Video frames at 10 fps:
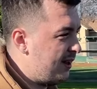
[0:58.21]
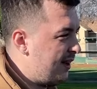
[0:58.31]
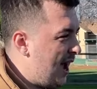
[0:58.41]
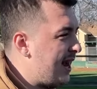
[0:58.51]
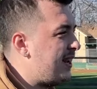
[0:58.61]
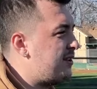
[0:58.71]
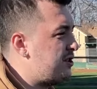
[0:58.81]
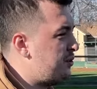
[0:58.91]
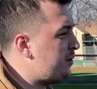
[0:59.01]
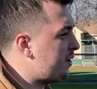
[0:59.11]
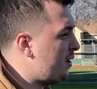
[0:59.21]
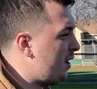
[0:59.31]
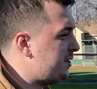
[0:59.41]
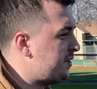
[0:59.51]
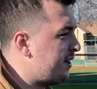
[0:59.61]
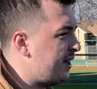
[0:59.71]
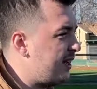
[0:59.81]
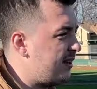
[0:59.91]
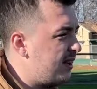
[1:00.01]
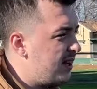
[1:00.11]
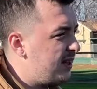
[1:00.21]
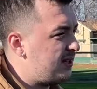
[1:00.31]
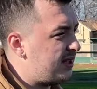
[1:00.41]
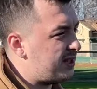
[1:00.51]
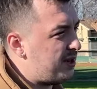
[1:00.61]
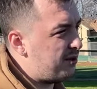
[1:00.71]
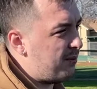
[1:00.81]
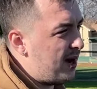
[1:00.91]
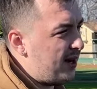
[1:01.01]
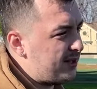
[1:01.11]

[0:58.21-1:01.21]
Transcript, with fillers: I didn't tune the car till it hit 600 miles.